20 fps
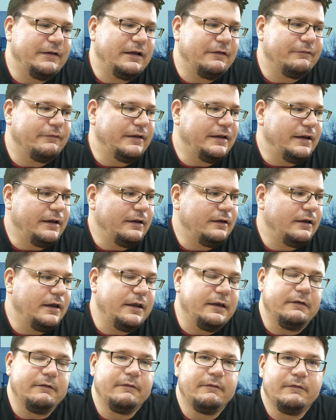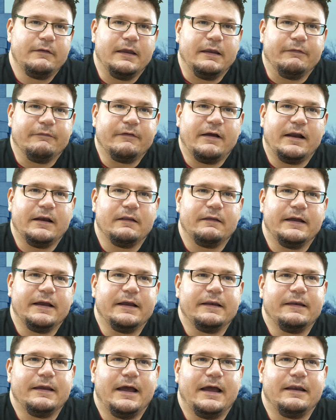sounds like it, it it's kind of
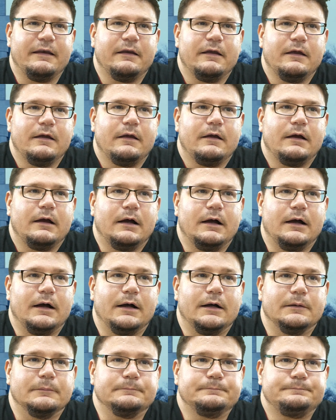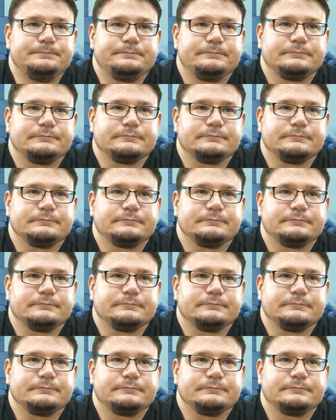like in that um,